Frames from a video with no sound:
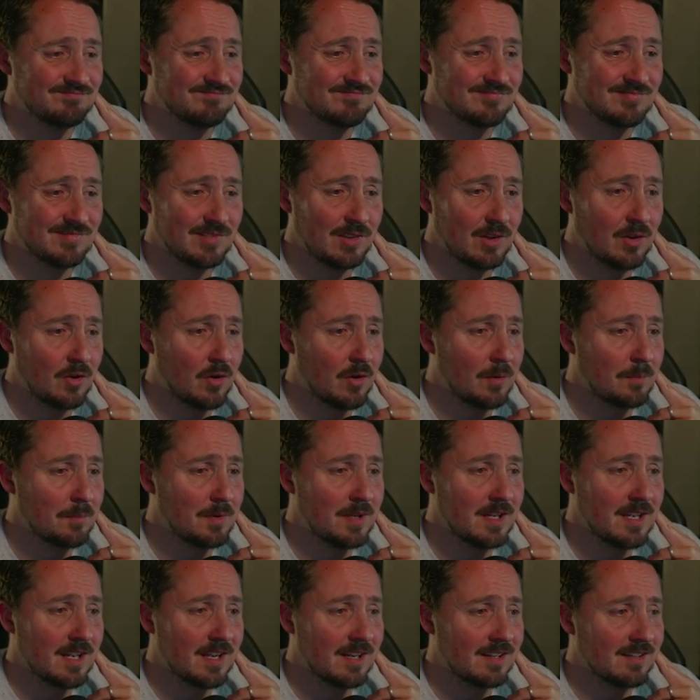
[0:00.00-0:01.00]
A lot of
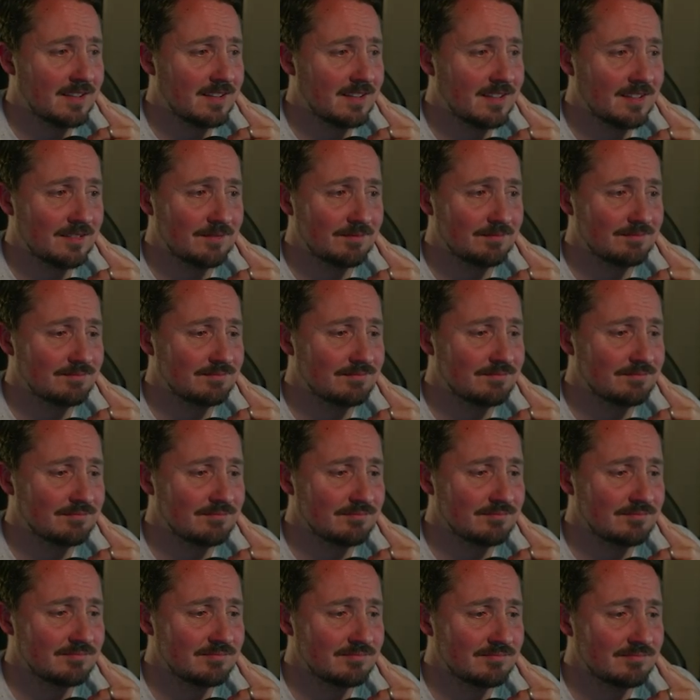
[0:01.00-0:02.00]
PX.
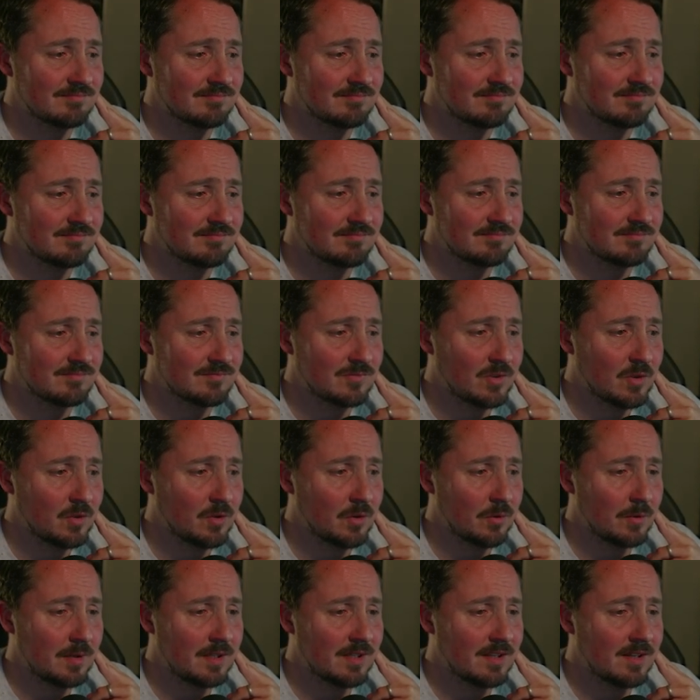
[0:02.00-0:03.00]
All the
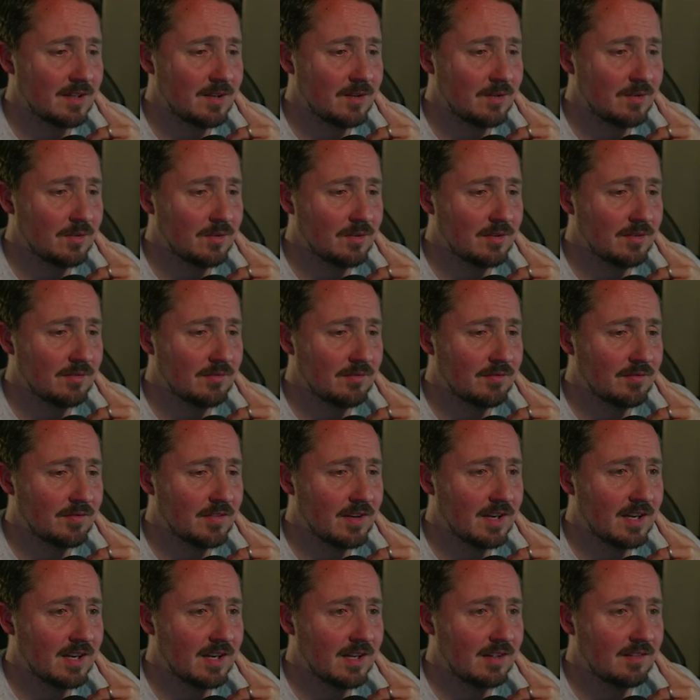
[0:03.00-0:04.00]
way down to some
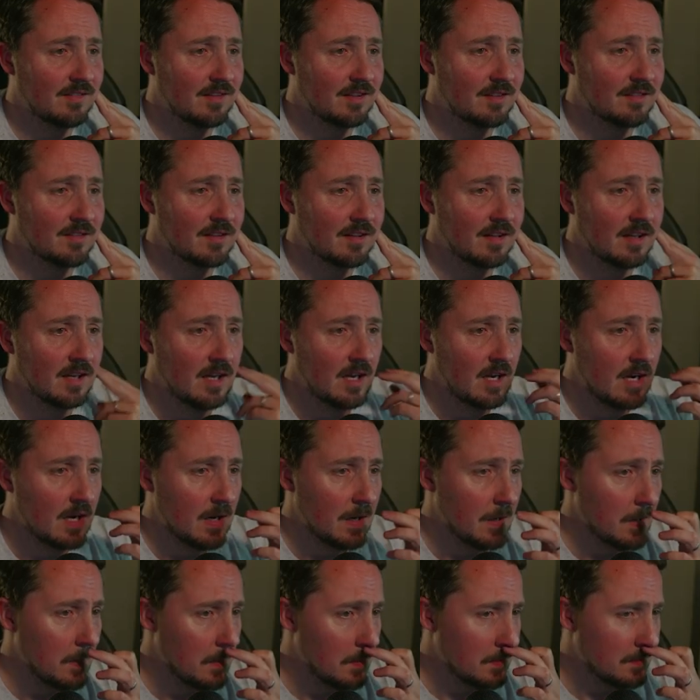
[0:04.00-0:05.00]
5.
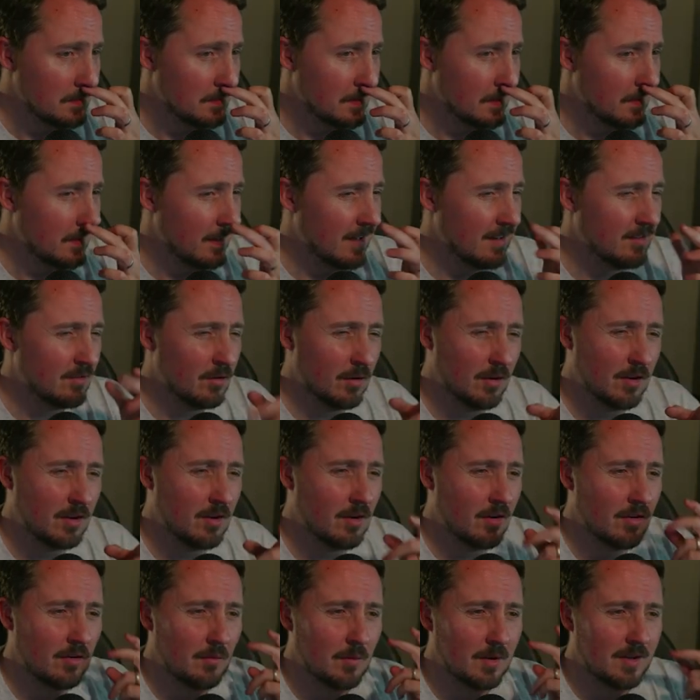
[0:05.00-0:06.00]
That's not the
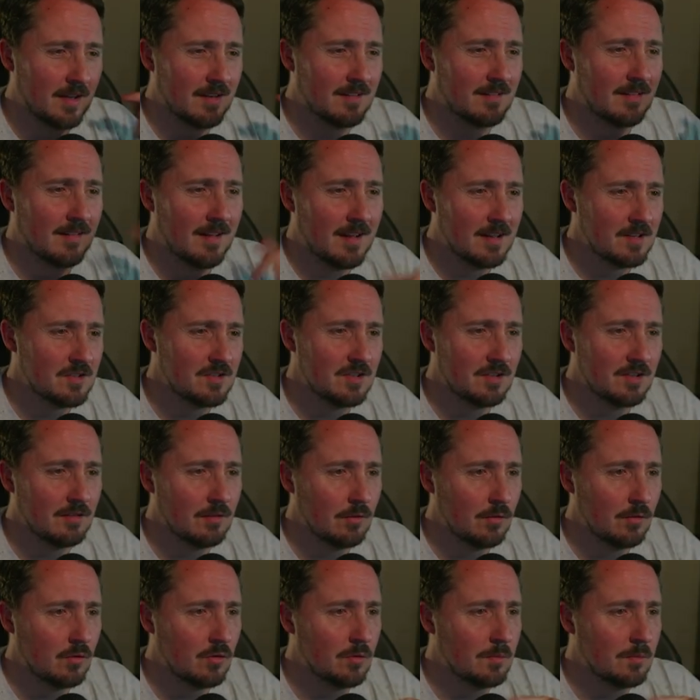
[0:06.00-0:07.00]
current one, that's last year's
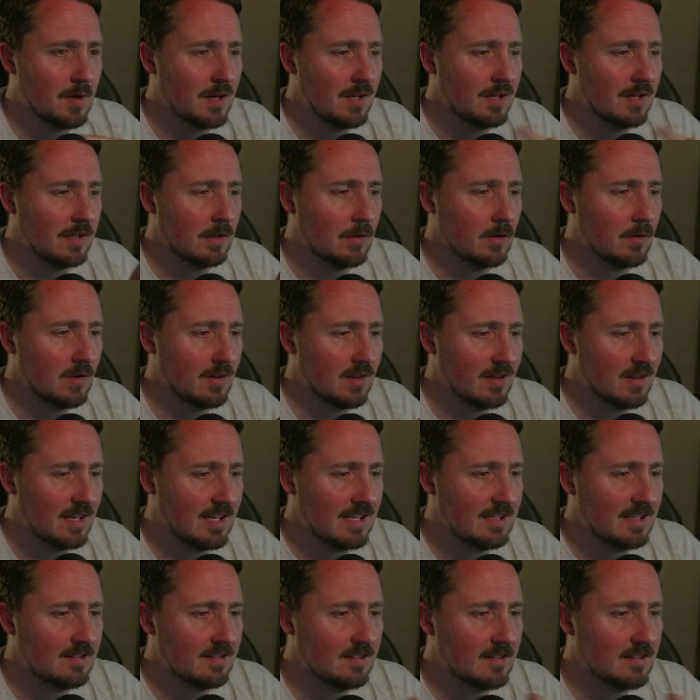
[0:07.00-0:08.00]
local barley, a lot
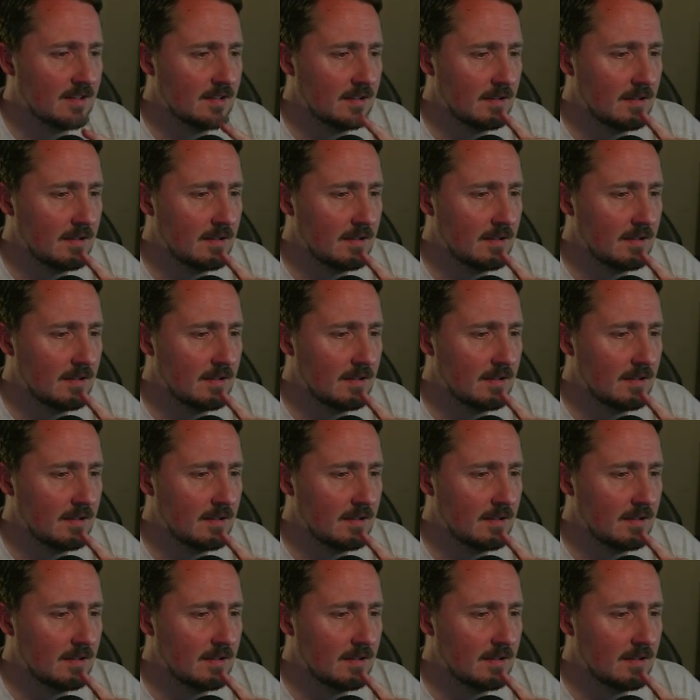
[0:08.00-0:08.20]
lighter.